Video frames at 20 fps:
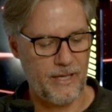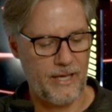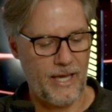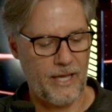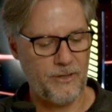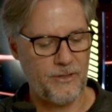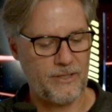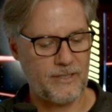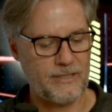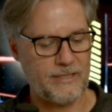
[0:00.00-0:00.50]

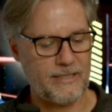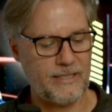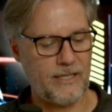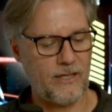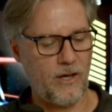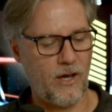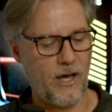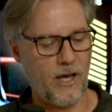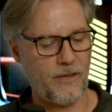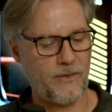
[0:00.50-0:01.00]
And you can see
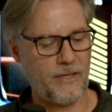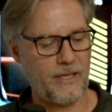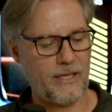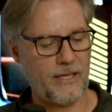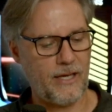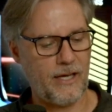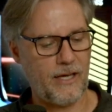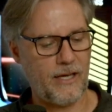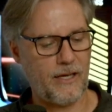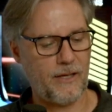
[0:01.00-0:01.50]
on
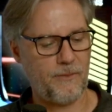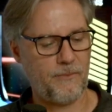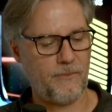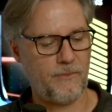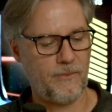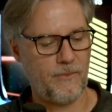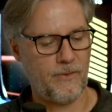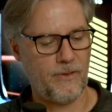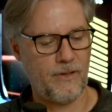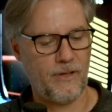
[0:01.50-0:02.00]

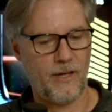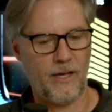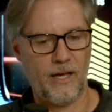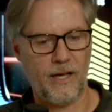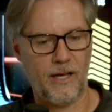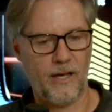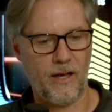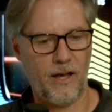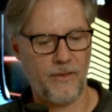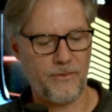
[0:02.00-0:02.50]

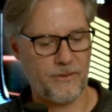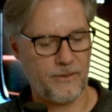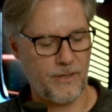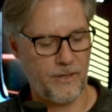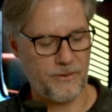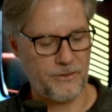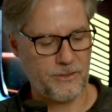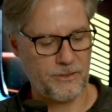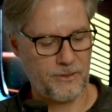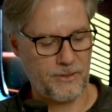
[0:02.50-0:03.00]

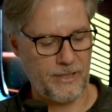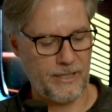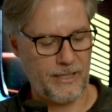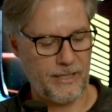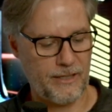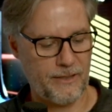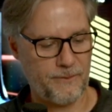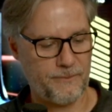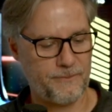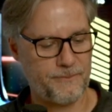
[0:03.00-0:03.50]
the screen
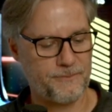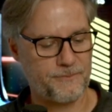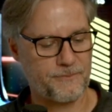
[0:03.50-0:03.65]
here.